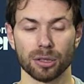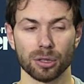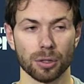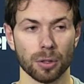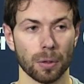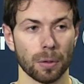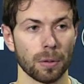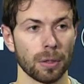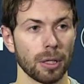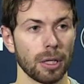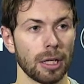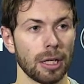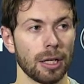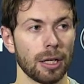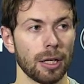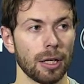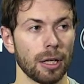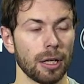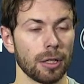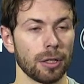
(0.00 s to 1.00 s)
So,
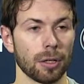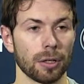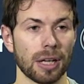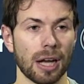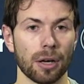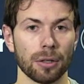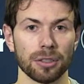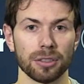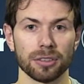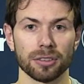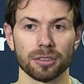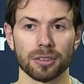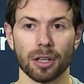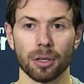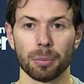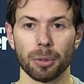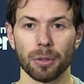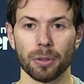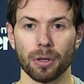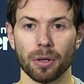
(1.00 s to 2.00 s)
you know, now he's just got
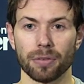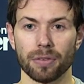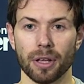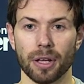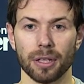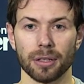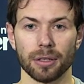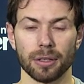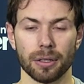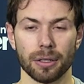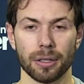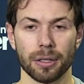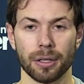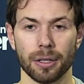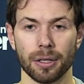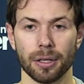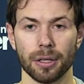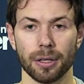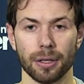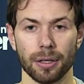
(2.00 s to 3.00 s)
to build off that, and,
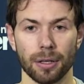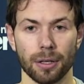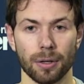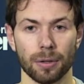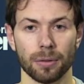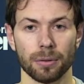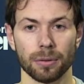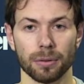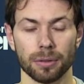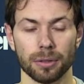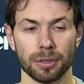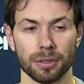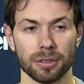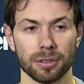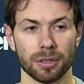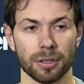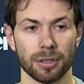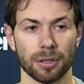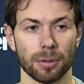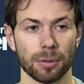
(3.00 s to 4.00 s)
you know,
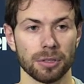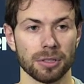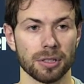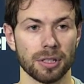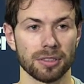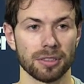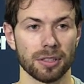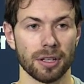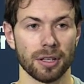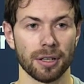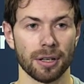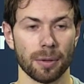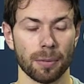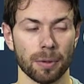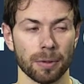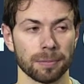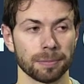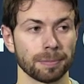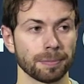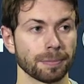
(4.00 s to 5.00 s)
it's always nice getting that one.